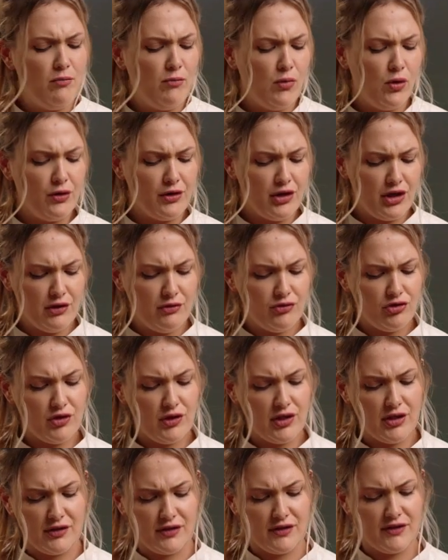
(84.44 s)
More
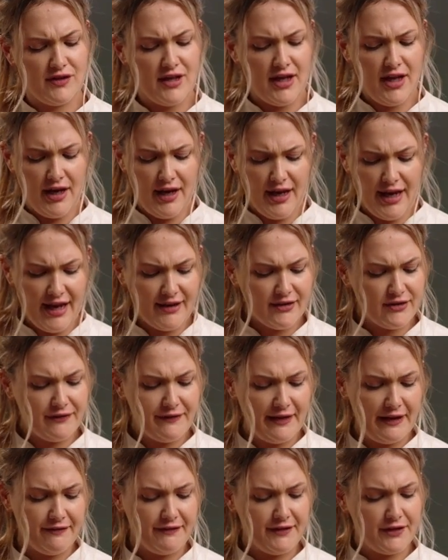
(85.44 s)
nutrients, less
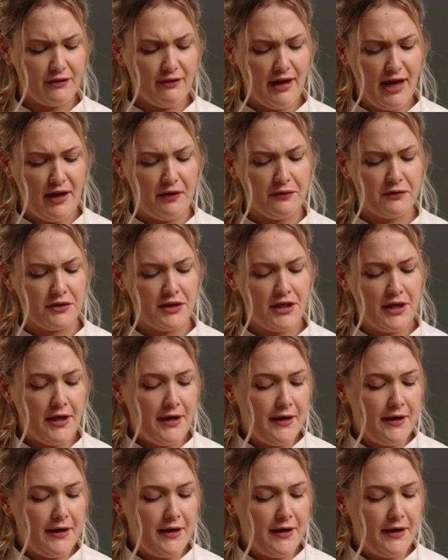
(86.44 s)
faffing around.